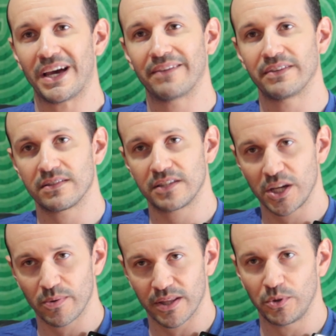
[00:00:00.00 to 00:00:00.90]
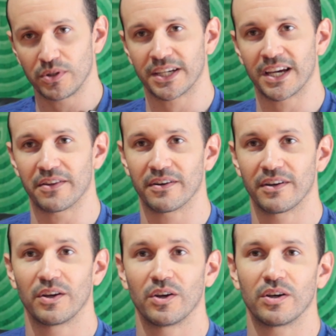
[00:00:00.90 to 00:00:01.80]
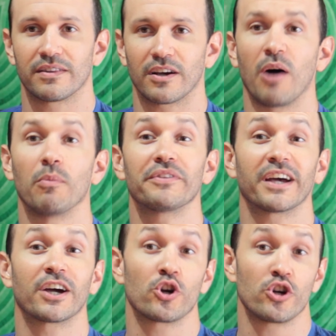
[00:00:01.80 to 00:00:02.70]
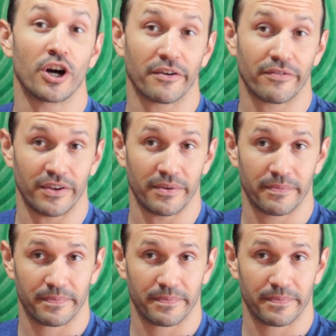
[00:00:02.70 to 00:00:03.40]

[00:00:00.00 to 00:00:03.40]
we have this sequence that we do together. It's like almost like a choreography.